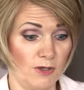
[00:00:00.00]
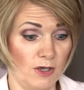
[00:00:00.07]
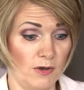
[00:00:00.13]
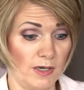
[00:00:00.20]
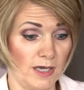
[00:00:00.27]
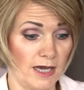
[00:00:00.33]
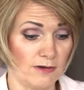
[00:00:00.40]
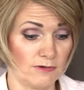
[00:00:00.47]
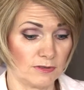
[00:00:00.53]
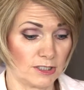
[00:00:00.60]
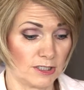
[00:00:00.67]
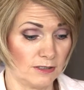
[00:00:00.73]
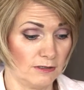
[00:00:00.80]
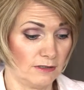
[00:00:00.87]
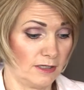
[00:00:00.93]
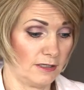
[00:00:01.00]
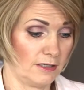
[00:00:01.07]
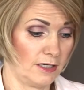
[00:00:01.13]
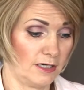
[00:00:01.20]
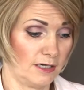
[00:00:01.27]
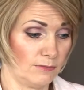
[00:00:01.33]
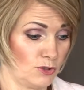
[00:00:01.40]
going out,
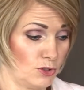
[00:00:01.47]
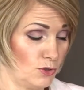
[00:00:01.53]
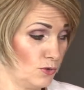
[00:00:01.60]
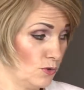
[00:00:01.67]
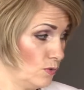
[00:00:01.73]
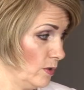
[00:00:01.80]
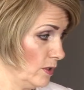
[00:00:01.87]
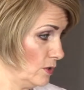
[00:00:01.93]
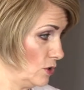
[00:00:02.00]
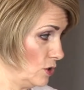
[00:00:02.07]
and I'm sure when